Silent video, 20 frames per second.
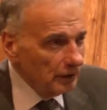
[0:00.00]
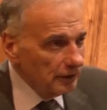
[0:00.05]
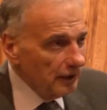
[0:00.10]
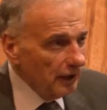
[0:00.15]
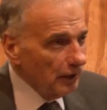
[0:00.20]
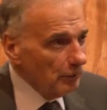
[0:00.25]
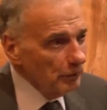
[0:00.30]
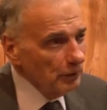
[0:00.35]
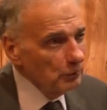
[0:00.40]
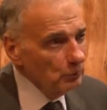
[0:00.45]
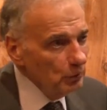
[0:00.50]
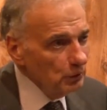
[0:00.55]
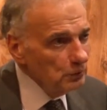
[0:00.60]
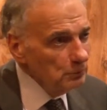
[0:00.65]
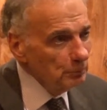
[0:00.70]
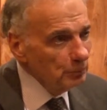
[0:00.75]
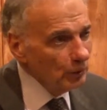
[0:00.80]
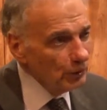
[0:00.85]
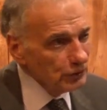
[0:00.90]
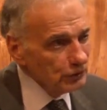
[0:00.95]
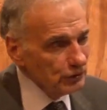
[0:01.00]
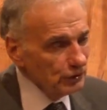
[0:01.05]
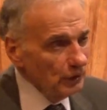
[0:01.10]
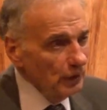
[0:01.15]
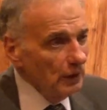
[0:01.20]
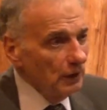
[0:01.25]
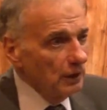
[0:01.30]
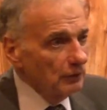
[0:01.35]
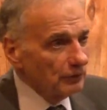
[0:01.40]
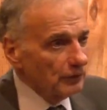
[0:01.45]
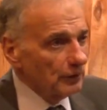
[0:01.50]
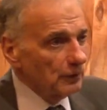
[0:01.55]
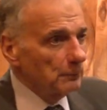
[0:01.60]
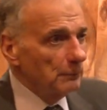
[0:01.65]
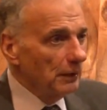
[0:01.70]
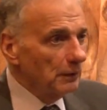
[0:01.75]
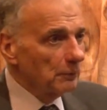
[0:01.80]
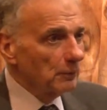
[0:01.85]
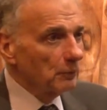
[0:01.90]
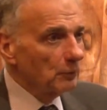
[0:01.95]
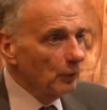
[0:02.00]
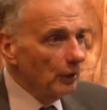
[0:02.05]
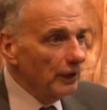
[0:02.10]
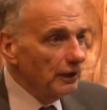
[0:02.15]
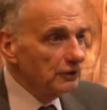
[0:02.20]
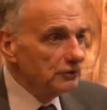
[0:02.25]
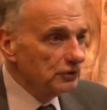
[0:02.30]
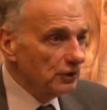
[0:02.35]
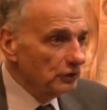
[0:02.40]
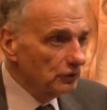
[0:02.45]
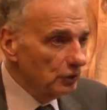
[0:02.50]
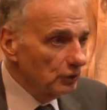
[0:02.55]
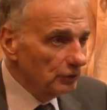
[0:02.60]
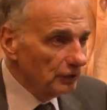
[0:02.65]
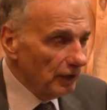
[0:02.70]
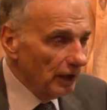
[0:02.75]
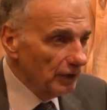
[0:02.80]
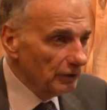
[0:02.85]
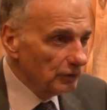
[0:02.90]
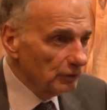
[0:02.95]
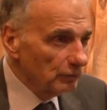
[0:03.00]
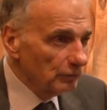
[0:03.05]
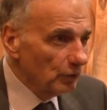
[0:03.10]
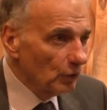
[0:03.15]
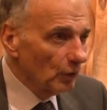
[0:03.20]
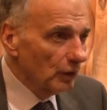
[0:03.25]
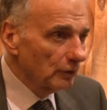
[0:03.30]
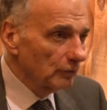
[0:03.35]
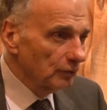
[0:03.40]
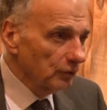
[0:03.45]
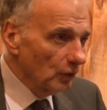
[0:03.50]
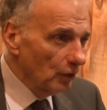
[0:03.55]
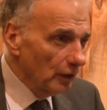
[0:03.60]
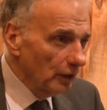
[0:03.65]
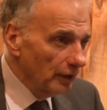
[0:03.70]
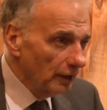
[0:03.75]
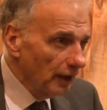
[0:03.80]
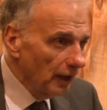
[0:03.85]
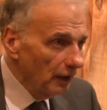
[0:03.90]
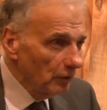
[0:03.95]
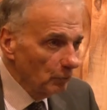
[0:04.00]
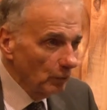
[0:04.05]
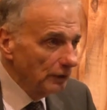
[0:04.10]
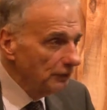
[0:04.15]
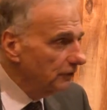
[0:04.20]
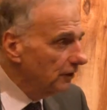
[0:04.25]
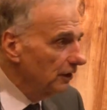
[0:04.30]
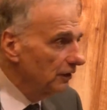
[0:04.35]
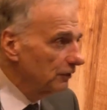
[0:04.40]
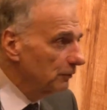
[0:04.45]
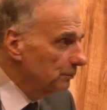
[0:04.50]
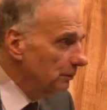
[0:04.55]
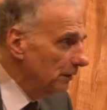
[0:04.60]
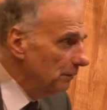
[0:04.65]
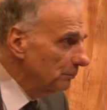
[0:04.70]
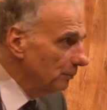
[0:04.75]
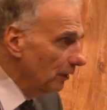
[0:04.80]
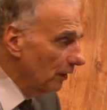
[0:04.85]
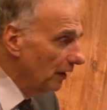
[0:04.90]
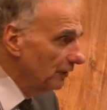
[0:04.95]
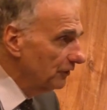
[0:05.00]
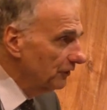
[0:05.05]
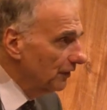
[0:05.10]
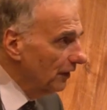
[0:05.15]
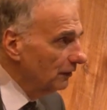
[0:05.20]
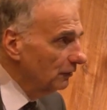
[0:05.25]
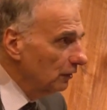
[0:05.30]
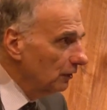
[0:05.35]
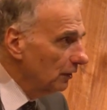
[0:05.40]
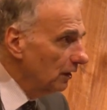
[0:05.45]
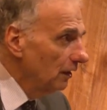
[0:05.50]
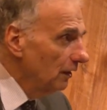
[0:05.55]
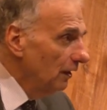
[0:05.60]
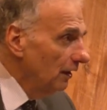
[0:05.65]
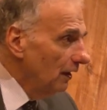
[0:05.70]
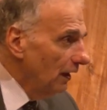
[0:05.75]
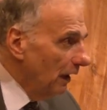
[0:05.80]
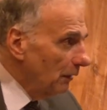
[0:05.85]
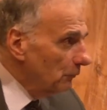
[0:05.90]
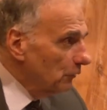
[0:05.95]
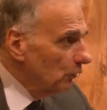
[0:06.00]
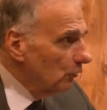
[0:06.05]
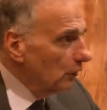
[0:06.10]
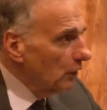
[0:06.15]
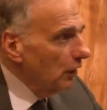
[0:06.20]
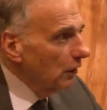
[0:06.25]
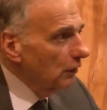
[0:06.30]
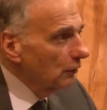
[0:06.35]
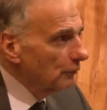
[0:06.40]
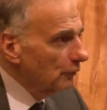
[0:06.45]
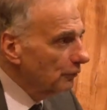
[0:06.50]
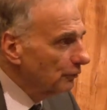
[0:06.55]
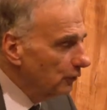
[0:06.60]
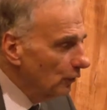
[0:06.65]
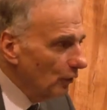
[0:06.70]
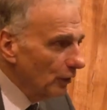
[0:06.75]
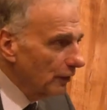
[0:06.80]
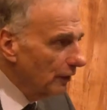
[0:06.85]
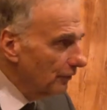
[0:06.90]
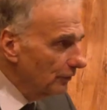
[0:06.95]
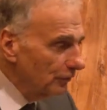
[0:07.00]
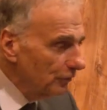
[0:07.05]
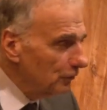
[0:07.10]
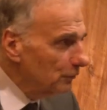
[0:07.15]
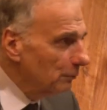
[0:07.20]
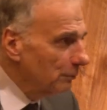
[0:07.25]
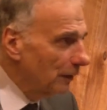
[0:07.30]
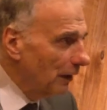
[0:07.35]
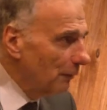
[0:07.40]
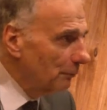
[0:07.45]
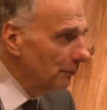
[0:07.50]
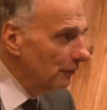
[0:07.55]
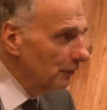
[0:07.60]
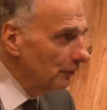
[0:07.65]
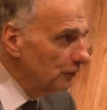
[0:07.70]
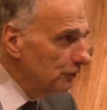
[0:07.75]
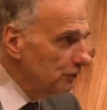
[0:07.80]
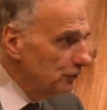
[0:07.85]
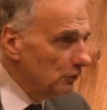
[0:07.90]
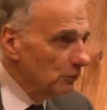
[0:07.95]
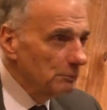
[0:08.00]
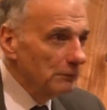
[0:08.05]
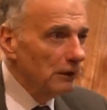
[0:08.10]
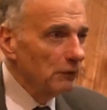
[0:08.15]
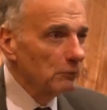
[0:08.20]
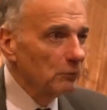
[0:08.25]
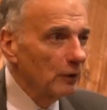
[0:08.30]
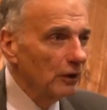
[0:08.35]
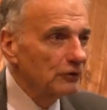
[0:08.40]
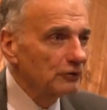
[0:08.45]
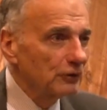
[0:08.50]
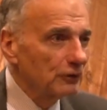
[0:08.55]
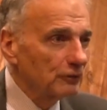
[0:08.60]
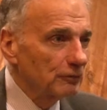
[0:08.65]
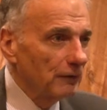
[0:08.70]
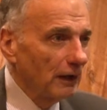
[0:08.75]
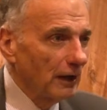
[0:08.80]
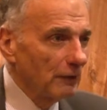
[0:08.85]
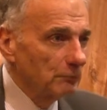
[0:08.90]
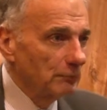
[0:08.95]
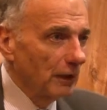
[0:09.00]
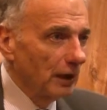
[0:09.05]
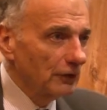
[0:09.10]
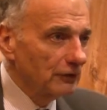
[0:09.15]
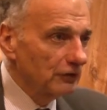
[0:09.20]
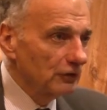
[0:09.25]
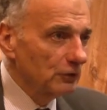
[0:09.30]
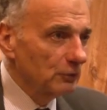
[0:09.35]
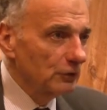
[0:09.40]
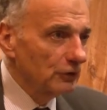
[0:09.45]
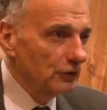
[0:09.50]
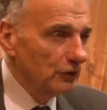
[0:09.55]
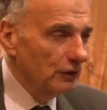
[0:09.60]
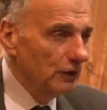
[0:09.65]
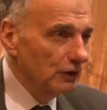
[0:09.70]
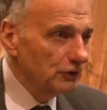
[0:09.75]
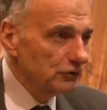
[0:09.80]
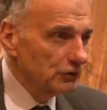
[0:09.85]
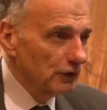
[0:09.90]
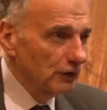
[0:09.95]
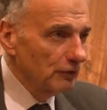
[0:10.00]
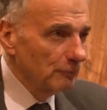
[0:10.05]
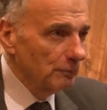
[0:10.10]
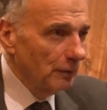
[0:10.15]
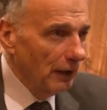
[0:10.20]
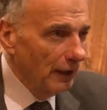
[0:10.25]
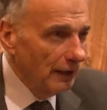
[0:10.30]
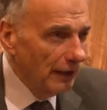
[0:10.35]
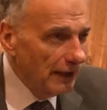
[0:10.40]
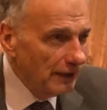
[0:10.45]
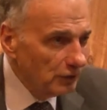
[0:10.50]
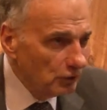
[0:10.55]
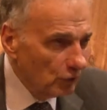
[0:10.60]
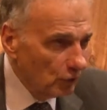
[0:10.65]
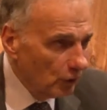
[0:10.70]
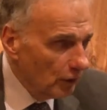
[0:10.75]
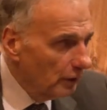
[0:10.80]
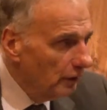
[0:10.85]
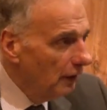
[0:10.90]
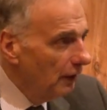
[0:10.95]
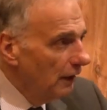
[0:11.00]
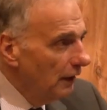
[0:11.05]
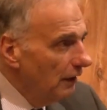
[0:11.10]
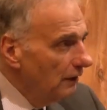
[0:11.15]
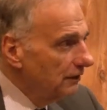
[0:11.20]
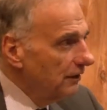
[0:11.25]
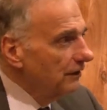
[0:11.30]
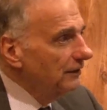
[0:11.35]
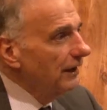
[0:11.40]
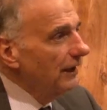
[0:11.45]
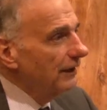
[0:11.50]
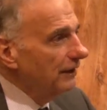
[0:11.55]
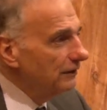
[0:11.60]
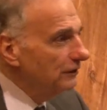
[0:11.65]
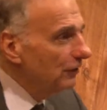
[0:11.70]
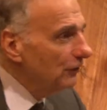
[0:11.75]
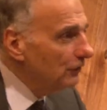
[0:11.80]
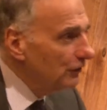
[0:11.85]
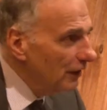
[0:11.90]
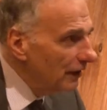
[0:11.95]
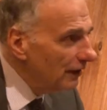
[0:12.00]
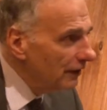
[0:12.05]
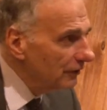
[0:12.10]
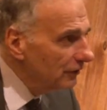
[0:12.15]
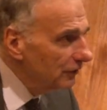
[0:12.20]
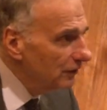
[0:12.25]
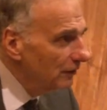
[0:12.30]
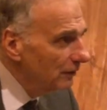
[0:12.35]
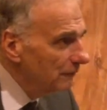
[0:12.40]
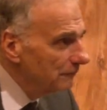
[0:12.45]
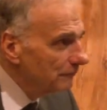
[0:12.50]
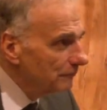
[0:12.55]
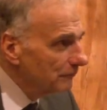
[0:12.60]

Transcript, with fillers: Kerry wouldn't push for the minimum wage in 2004 in Florida. I went to his people. I said, look, I'm going all over Florida. This is a popular issue. Minimum wage was five bucks. There was an initiative by Acorn to take it to six.